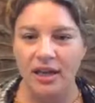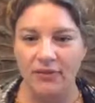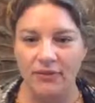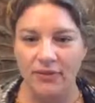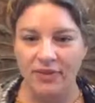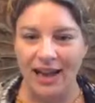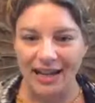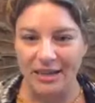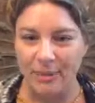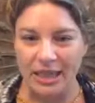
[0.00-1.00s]
If
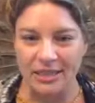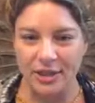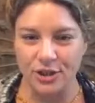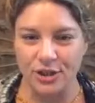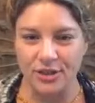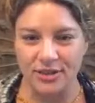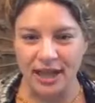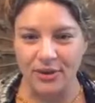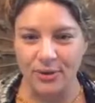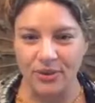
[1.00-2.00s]
guided meditation is
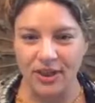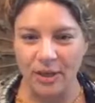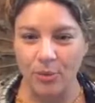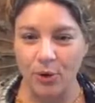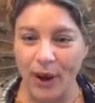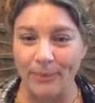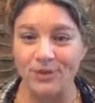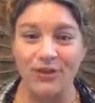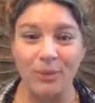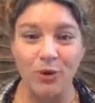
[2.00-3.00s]
not your thing,
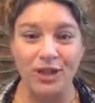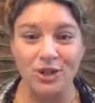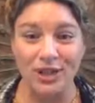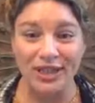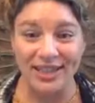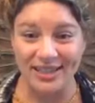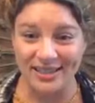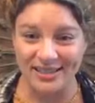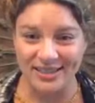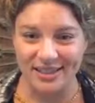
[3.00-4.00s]
perhaps vibration
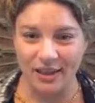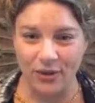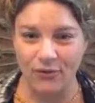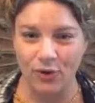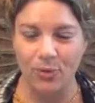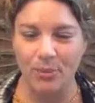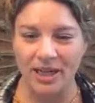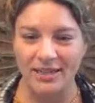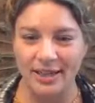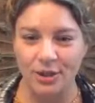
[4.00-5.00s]
is. It's another form of
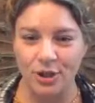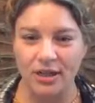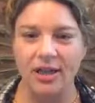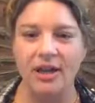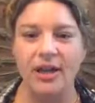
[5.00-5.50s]
meditation.